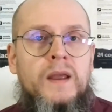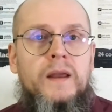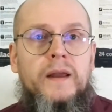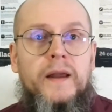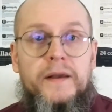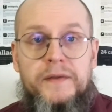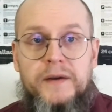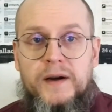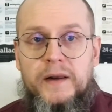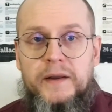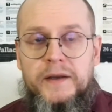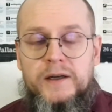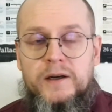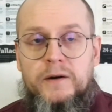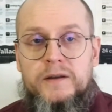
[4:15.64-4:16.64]
Ethical
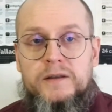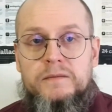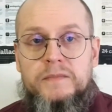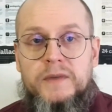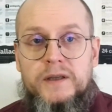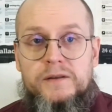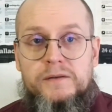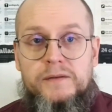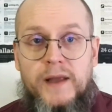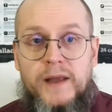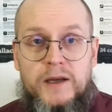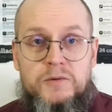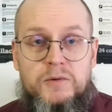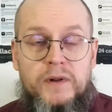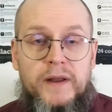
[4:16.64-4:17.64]
egoism is an
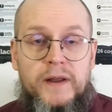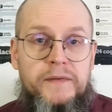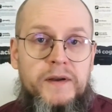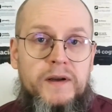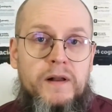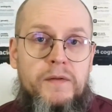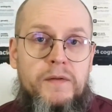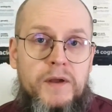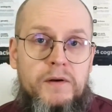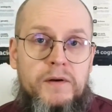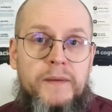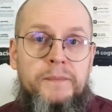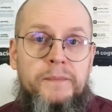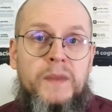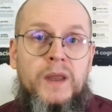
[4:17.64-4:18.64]
actual ethical theory,
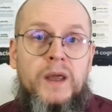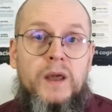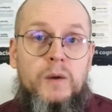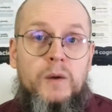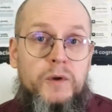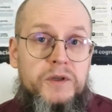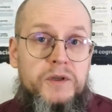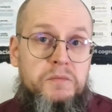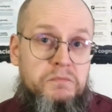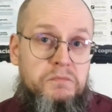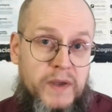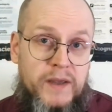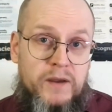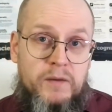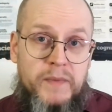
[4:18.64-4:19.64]
which
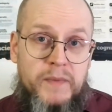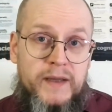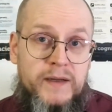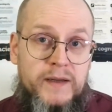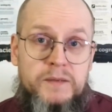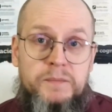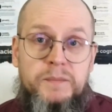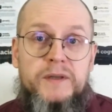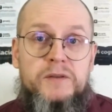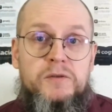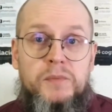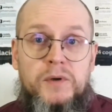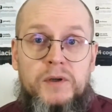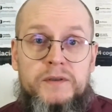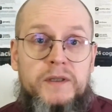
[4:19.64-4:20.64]
may or may not be
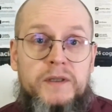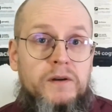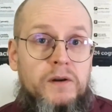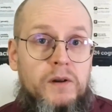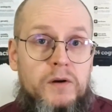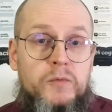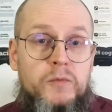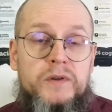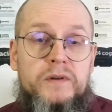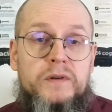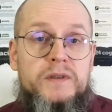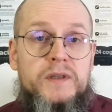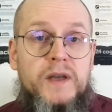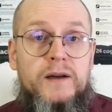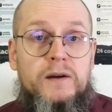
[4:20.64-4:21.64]
supported along with
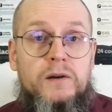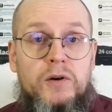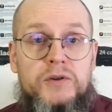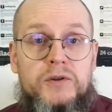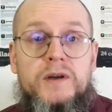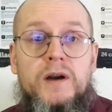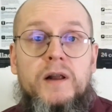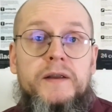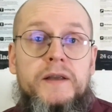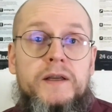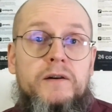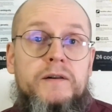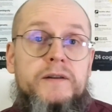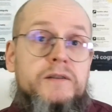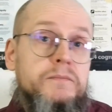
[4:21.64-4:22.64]
psychological
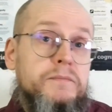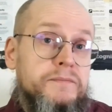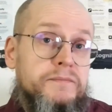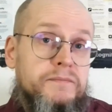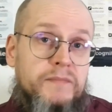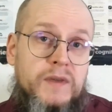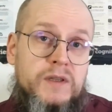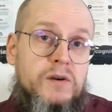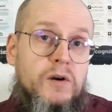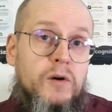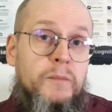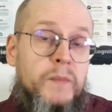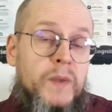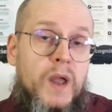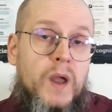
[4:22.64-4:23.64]
egoism, so
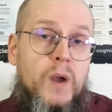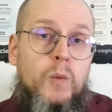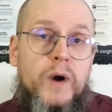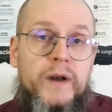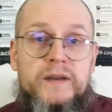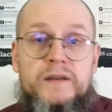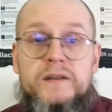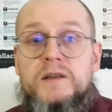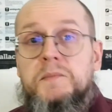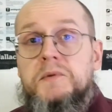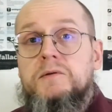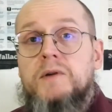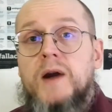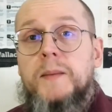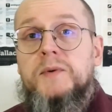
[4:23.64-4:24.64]
one can
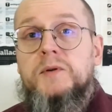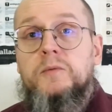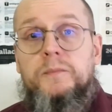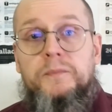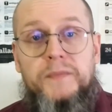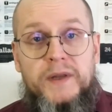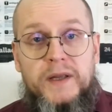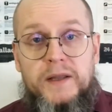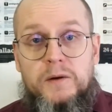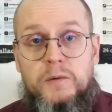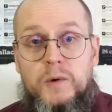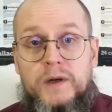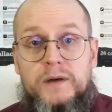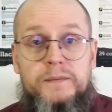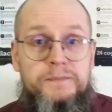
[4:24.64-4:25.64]
subscribe to either
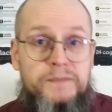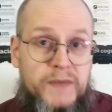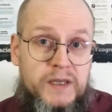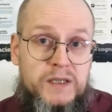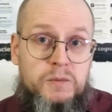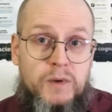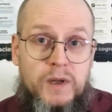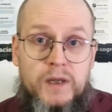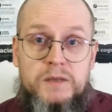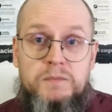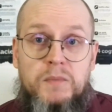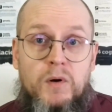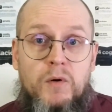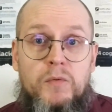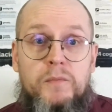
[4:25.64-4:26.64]
one as well as
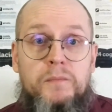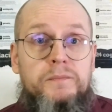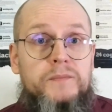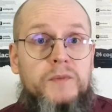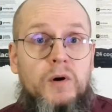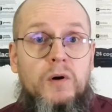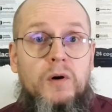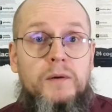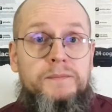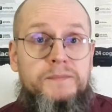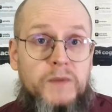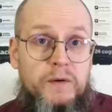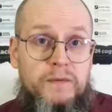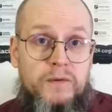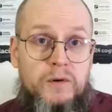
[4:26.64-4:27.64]
both, or,
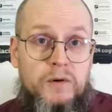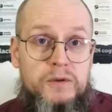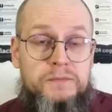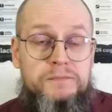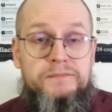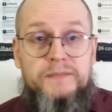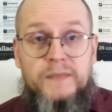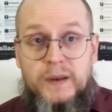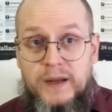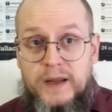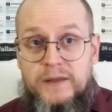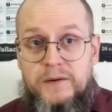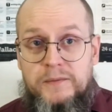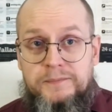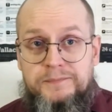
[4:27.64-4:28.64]
of course, neither.